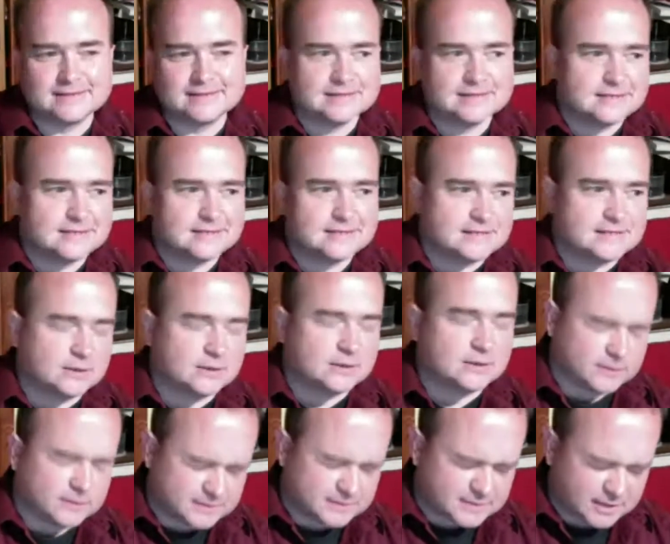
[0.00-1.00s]
It
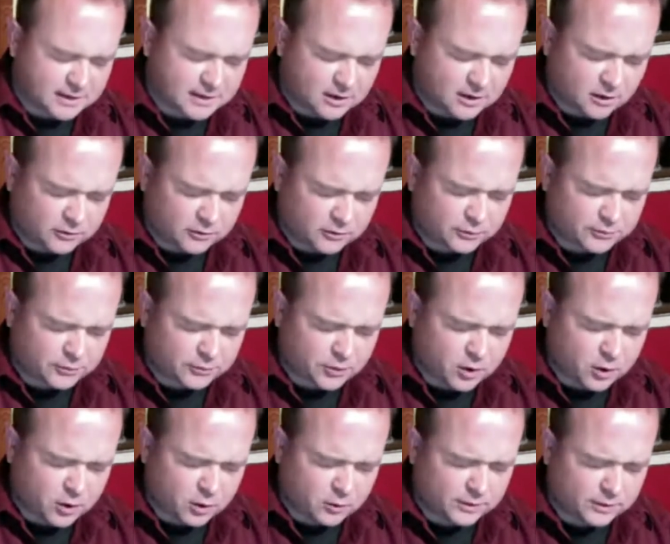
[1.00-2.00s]
was Ultra
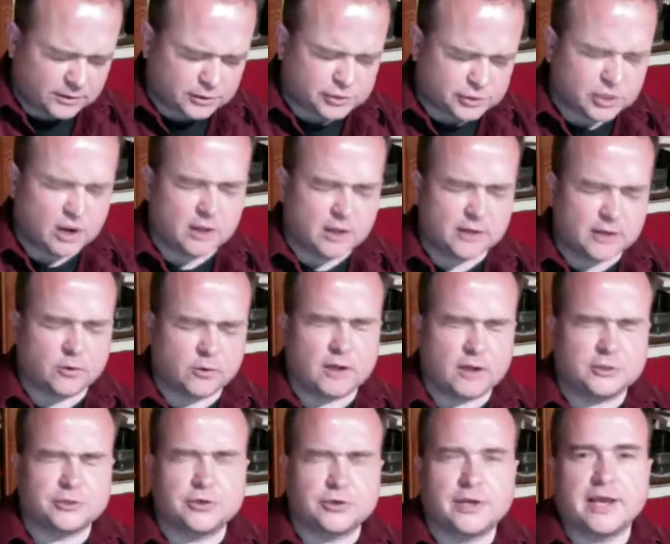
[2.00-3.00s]
Pro and Jolly Roger
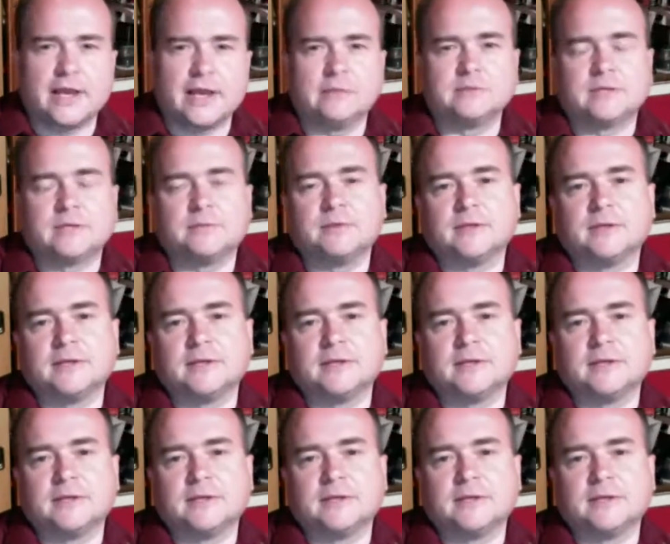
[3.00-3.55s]
Games, I believe.